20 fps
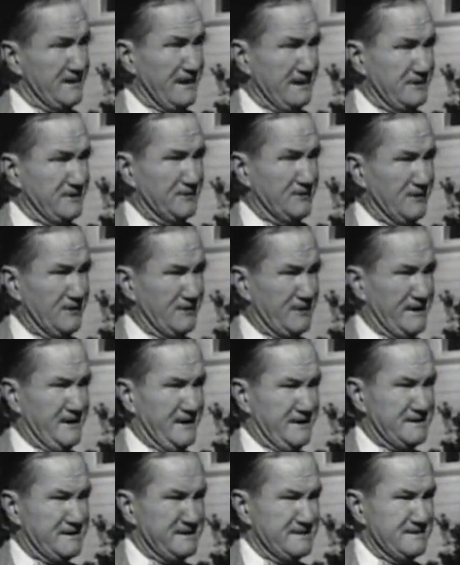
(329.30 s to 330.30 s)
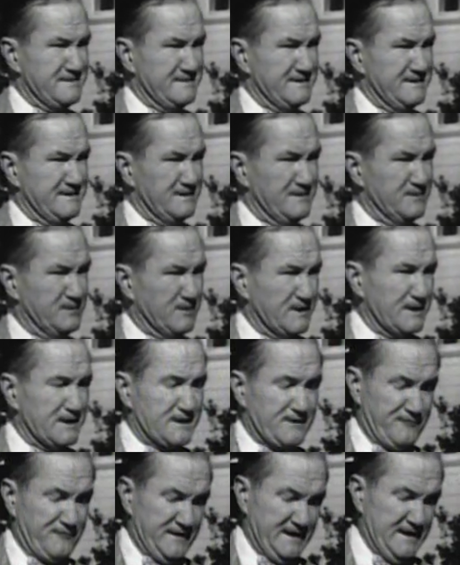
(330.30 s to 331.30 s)
but I do know this.
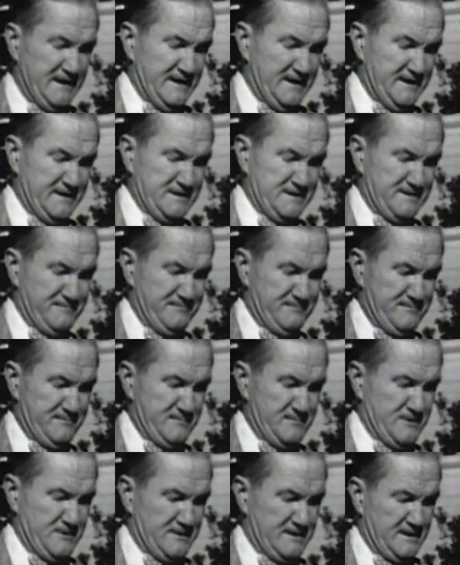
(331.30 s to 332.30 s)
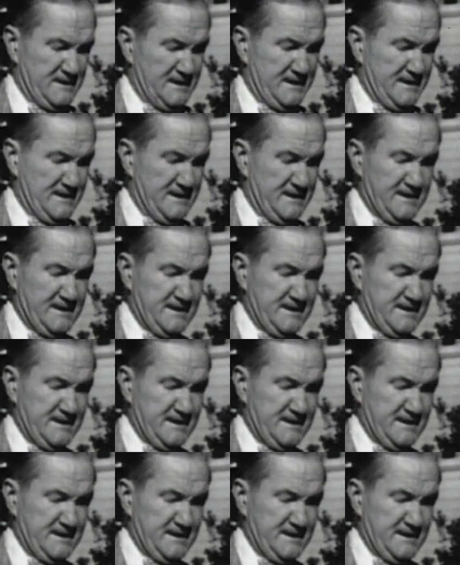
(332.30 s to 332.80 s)
World affairs are a lot